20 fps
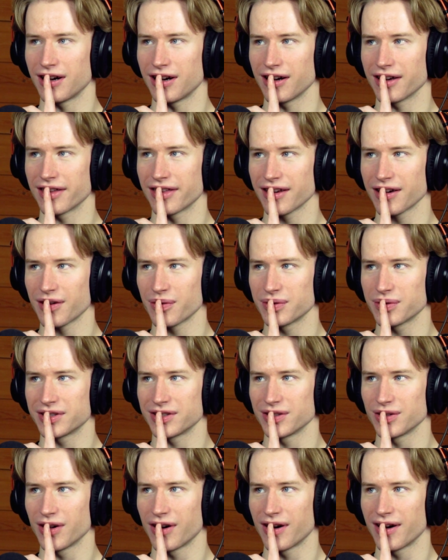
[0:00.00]
I think it was
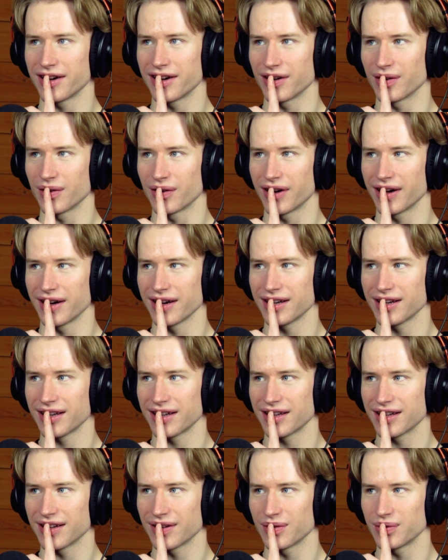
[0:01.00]
Naughty, right?
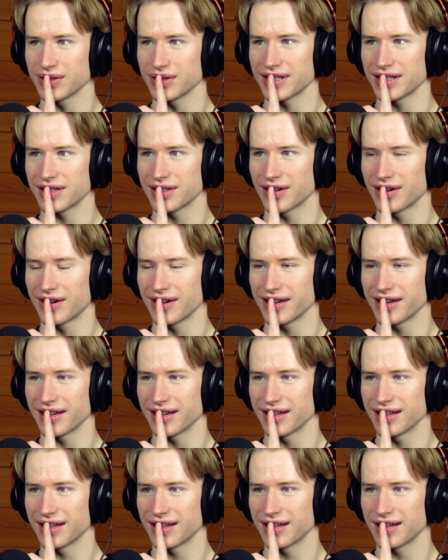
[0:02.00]
Was it
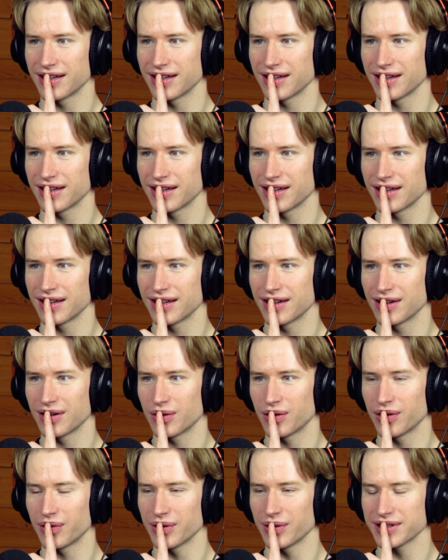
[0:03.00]
Naughty?
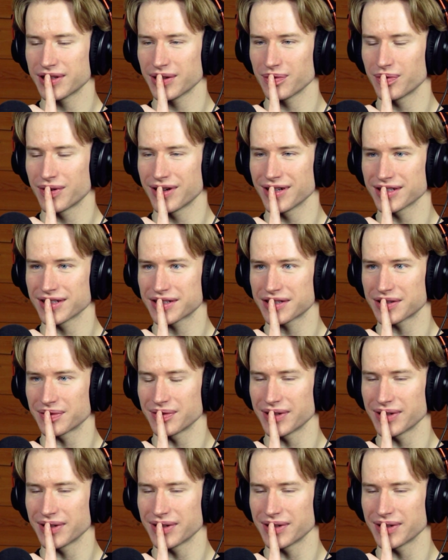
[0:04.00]
Or was it Monster?